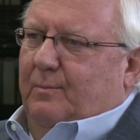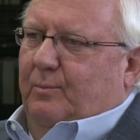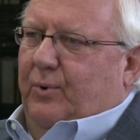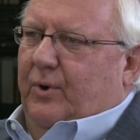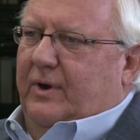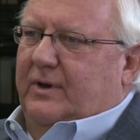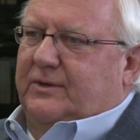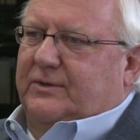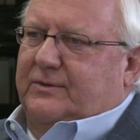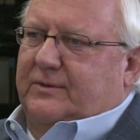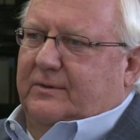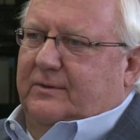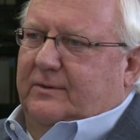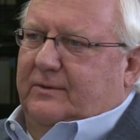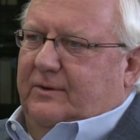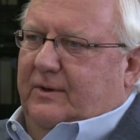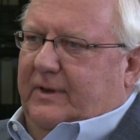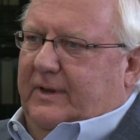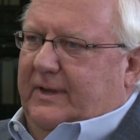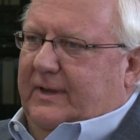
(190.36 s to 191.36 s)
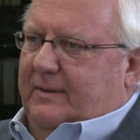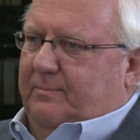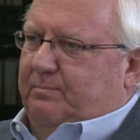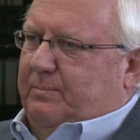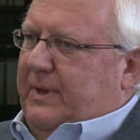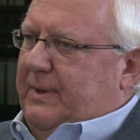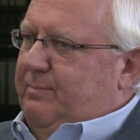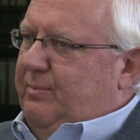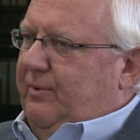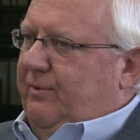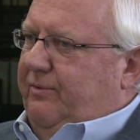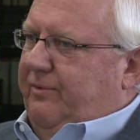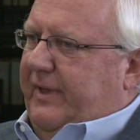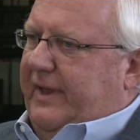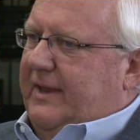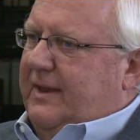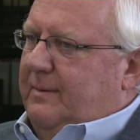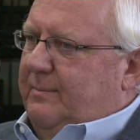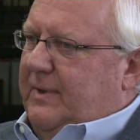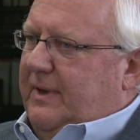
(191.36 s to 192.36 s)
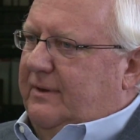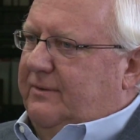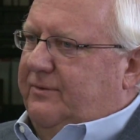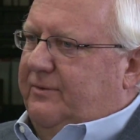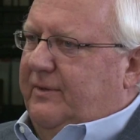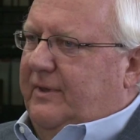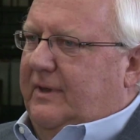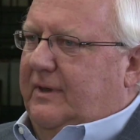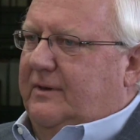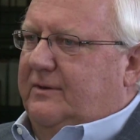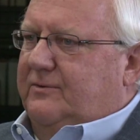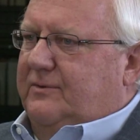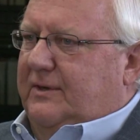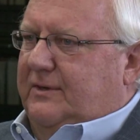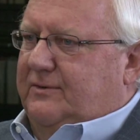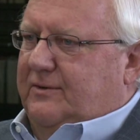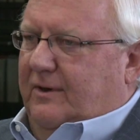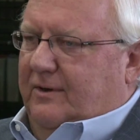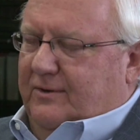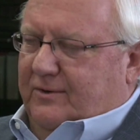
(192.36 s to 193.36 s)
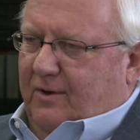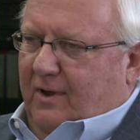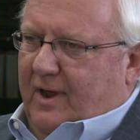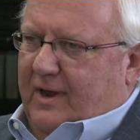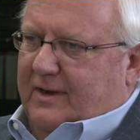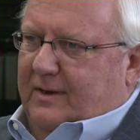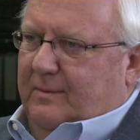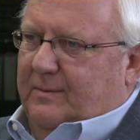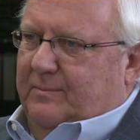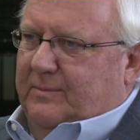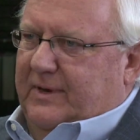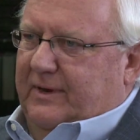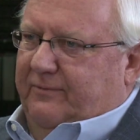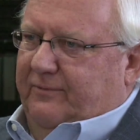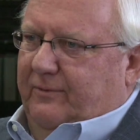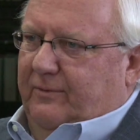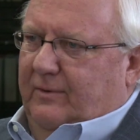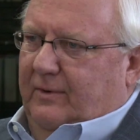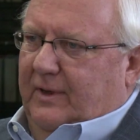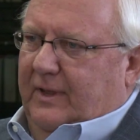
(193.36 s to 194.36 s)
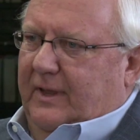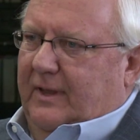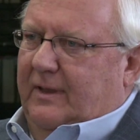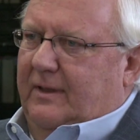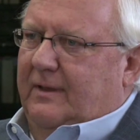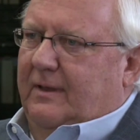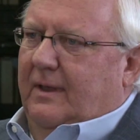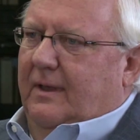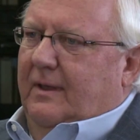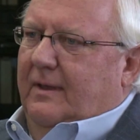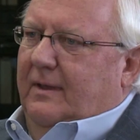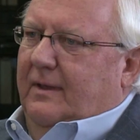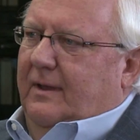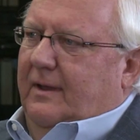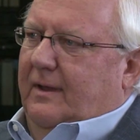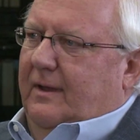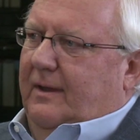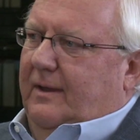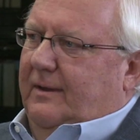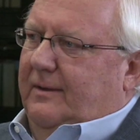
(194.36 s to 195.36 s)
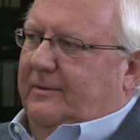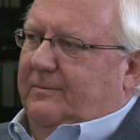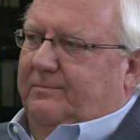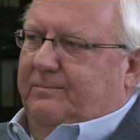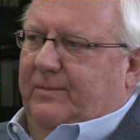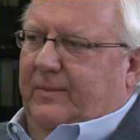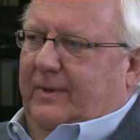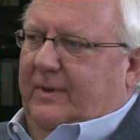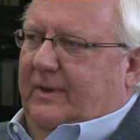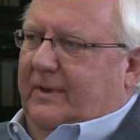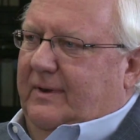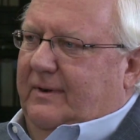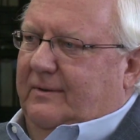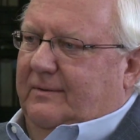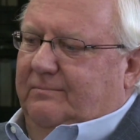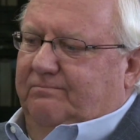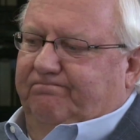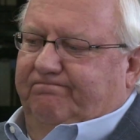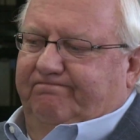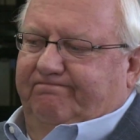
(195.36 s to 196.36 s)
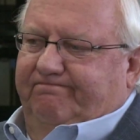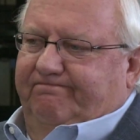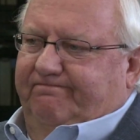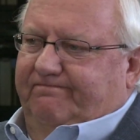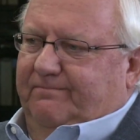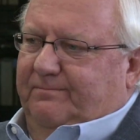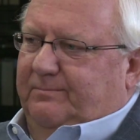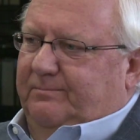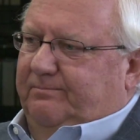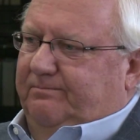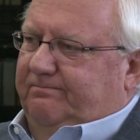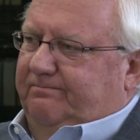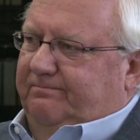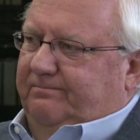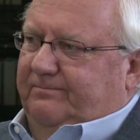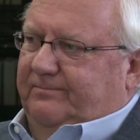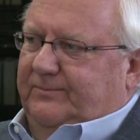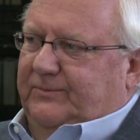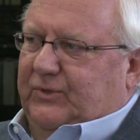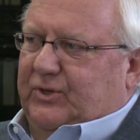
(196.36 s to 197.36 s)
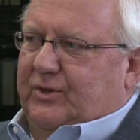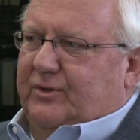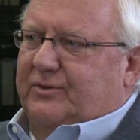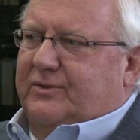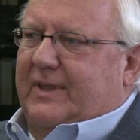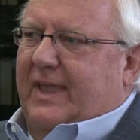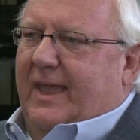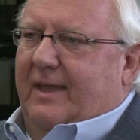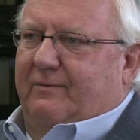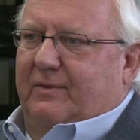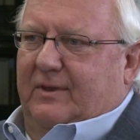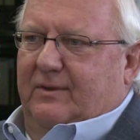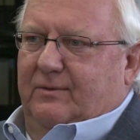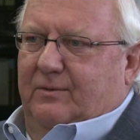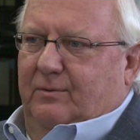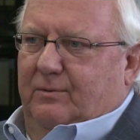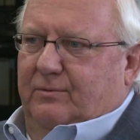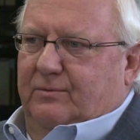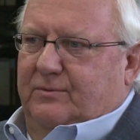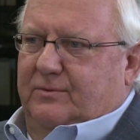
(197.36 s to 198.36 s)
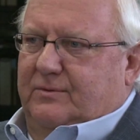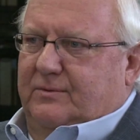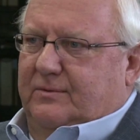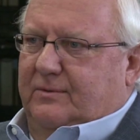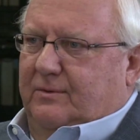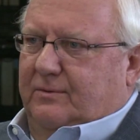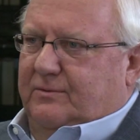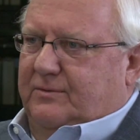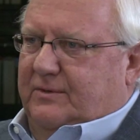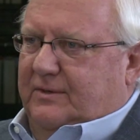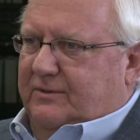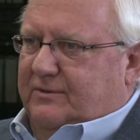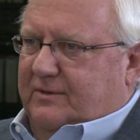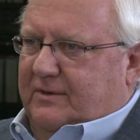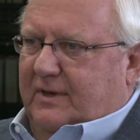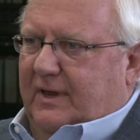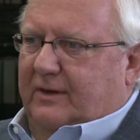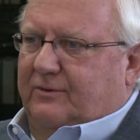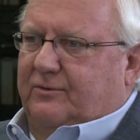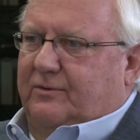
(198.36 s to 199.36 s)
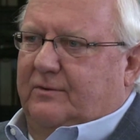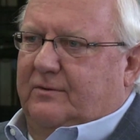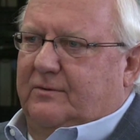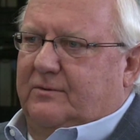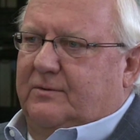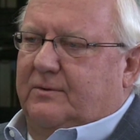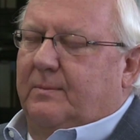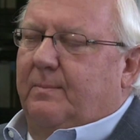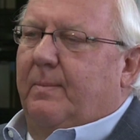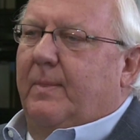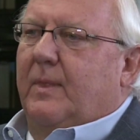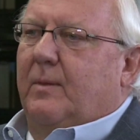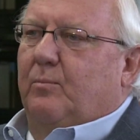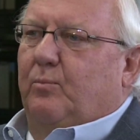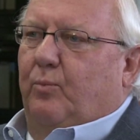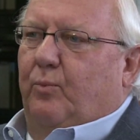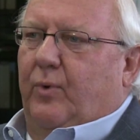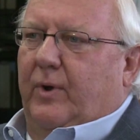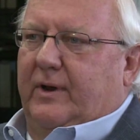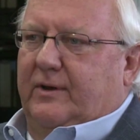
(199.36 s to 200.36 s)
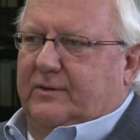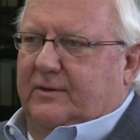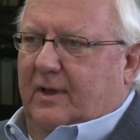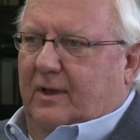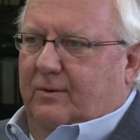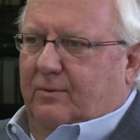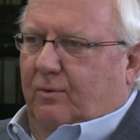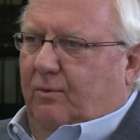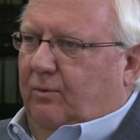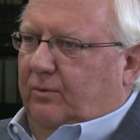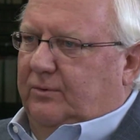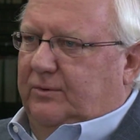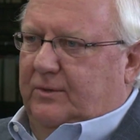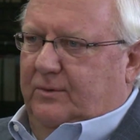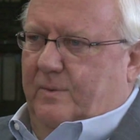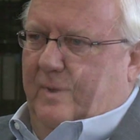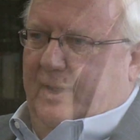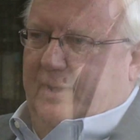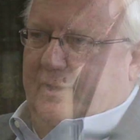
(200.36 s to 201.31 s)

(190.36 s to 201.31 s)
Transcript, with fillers: Pretty soon, you get people thinking about things. They start talking differently. Um, you know, just having those those discussions brings out whole new